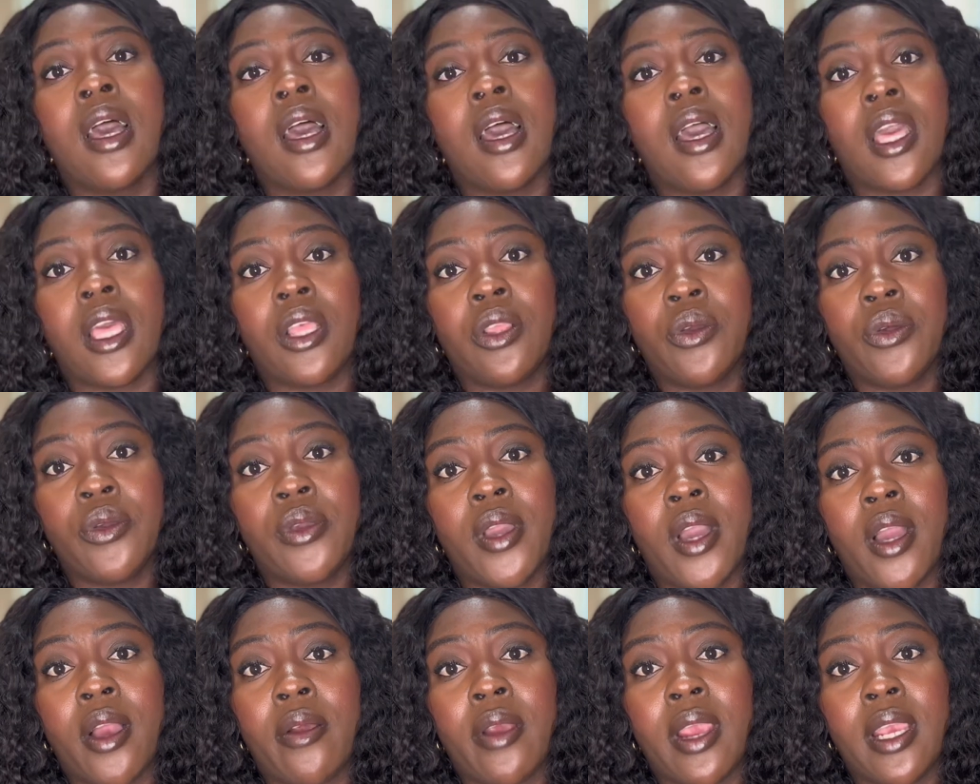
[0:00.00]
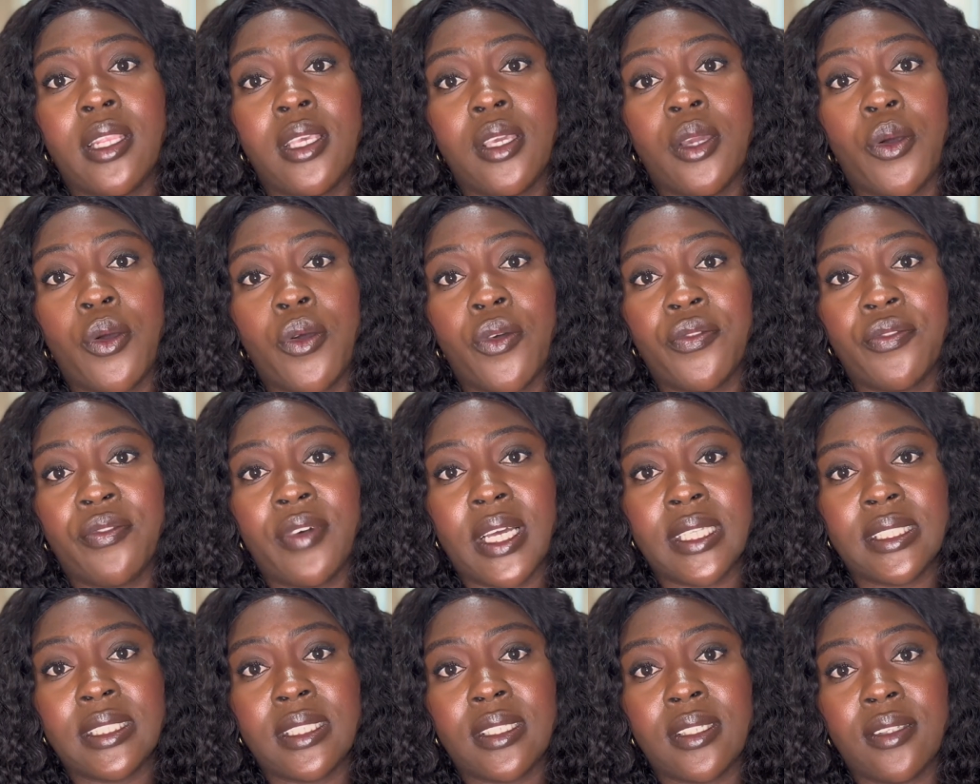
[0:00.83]
I know you're already
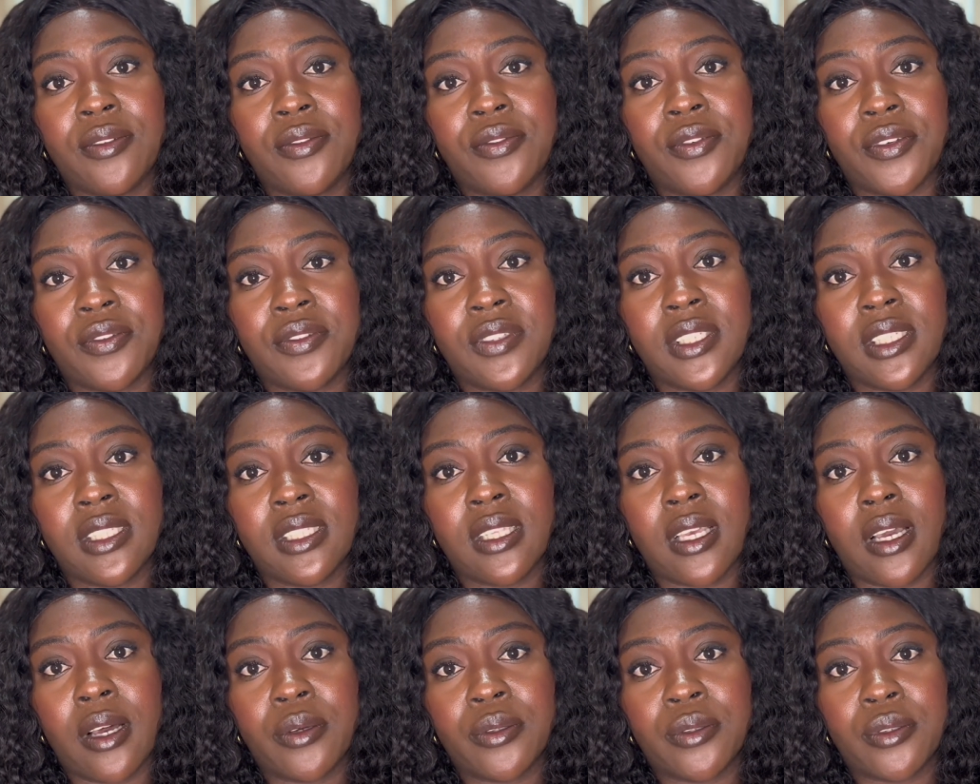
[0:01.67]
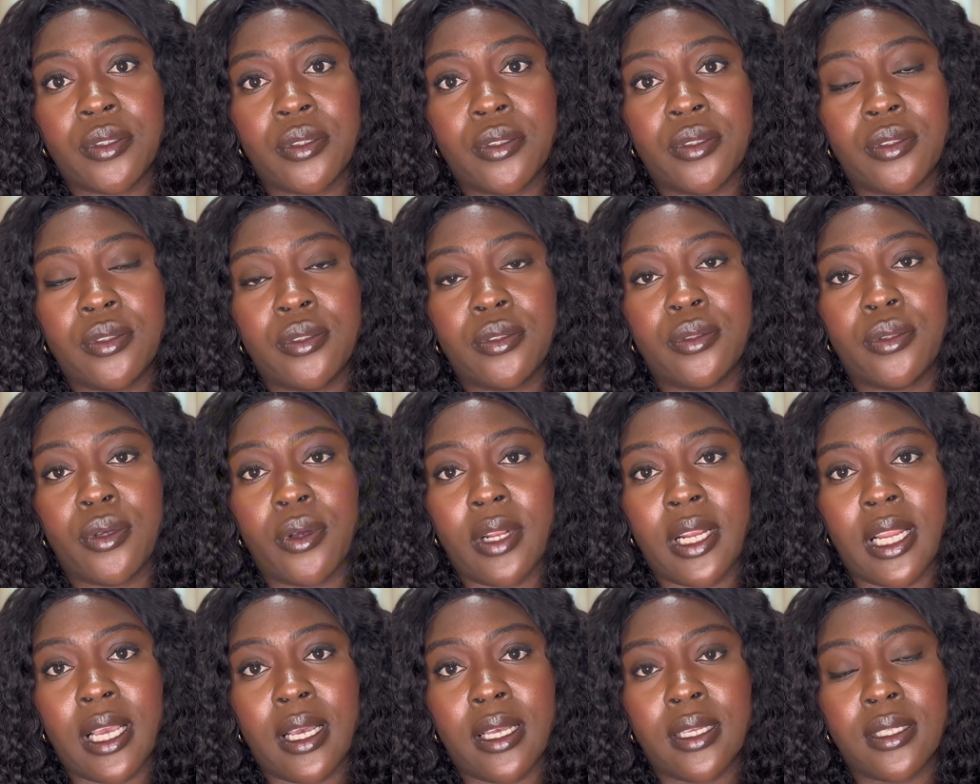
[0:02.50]
converting
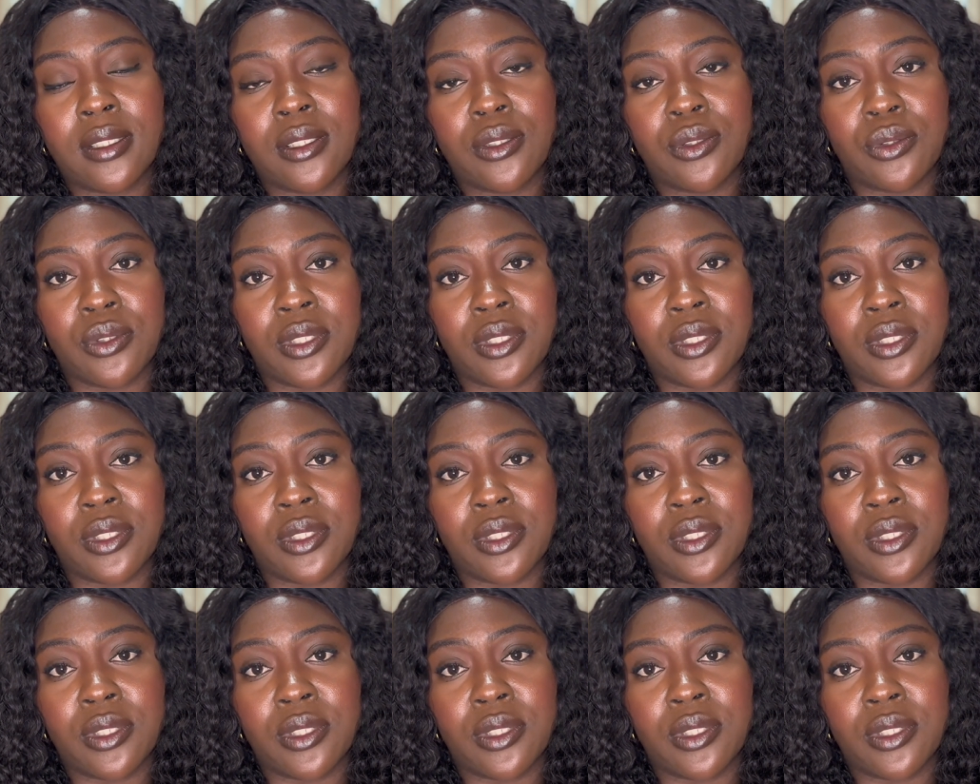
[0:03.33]
$15,000